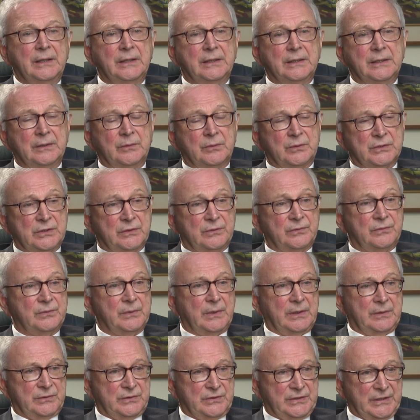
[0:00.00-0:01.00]
it was a
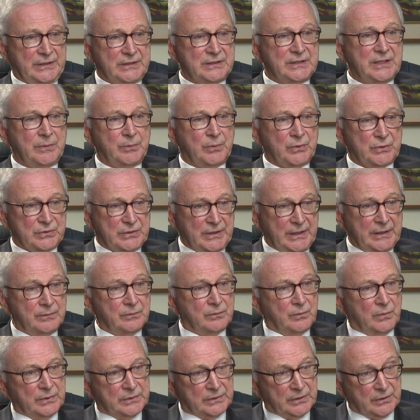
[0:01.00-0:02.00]

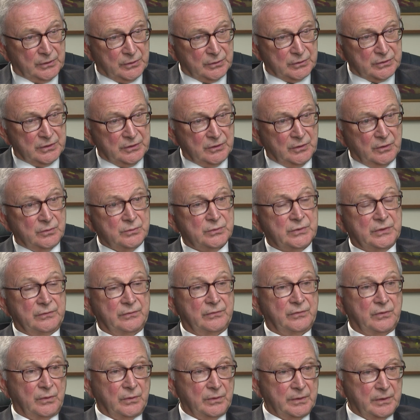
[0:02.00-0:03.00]
60% went to nursing homes and
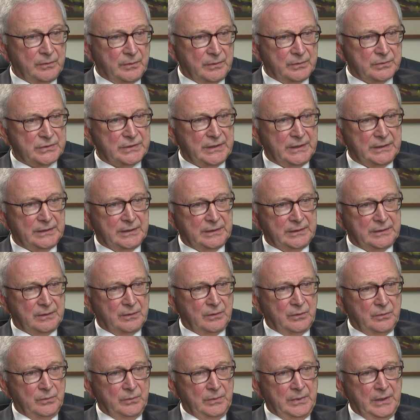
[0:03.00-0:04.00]
40% stayed at
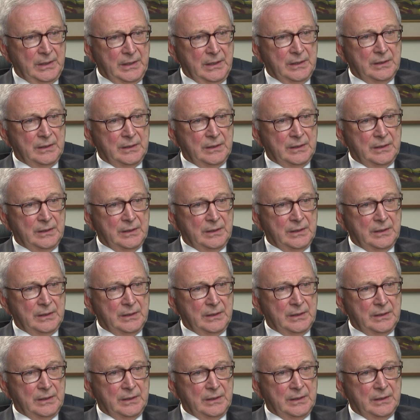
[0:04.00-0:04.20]
home.